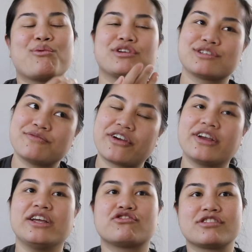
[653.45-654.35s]
which is
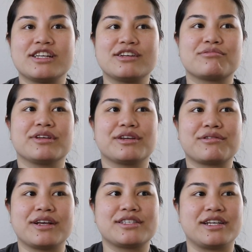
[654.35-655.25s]
very interesting. It really
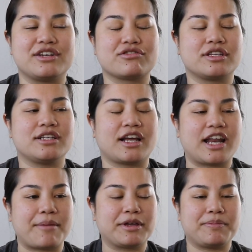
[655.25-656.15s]
creates an interesting
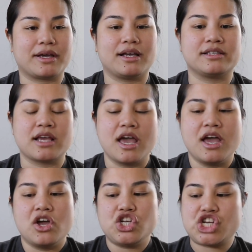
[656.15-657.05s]
dynamic because
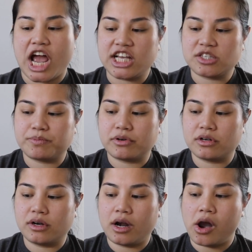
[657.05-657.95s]

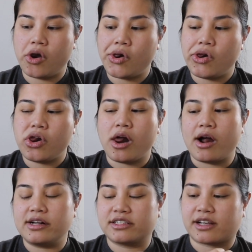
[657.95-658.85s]
Jasper
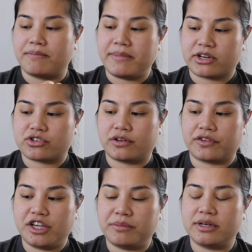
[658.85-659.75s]
is like a mixture
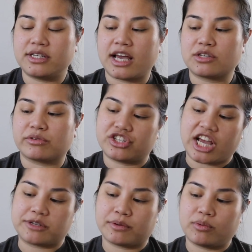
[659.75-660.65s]
of Cube and Tess where
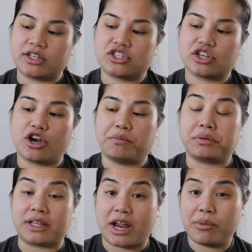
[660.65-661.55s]
Jasper wants to go
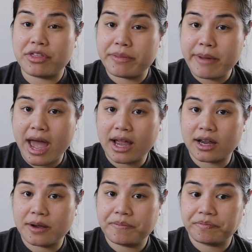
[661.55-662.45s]
play with
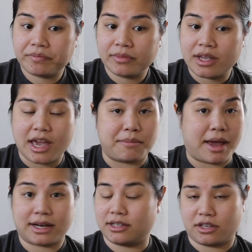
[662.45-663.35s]
Mac and
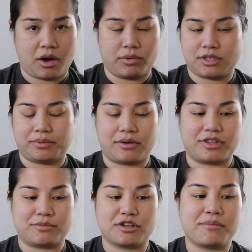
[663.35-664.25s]
Mac does not want to play with him. So